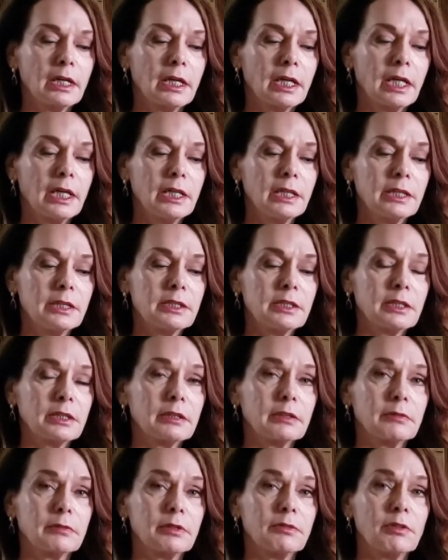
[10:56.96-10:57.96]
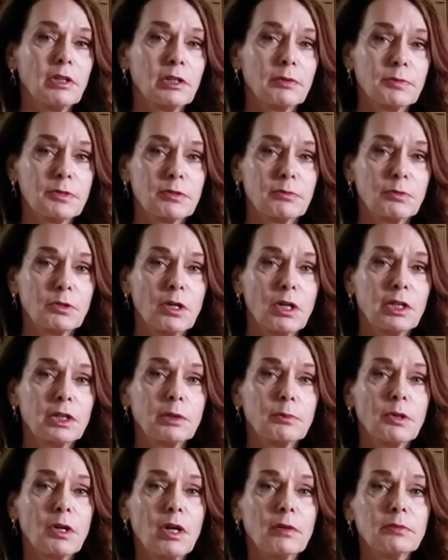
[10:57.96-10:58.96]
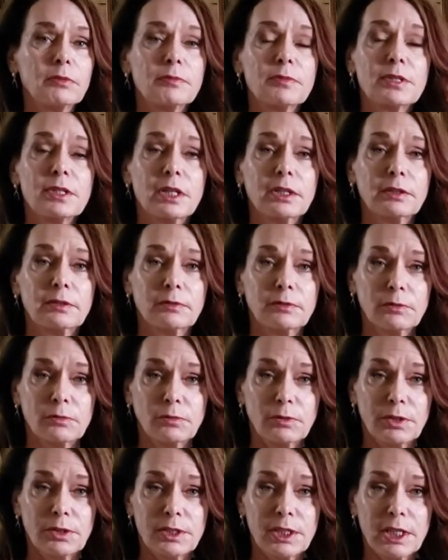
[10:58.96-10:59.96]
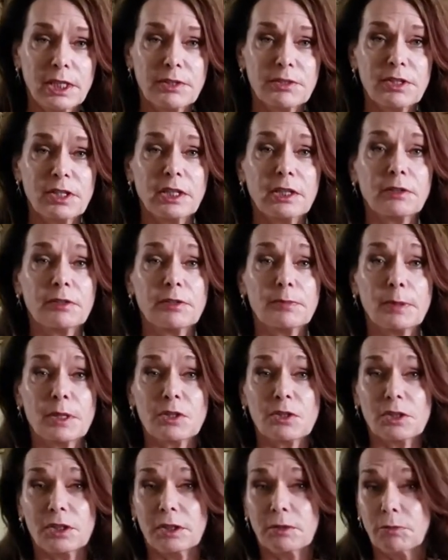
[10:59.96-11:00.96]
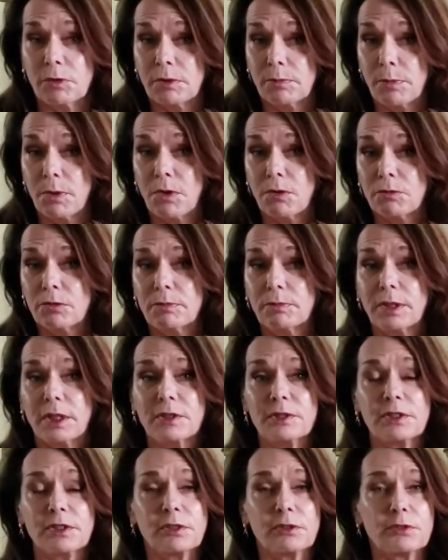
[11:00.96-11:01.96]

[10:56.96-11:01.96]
and developed some chronic problems then with dancing, especially with ballroom dancing,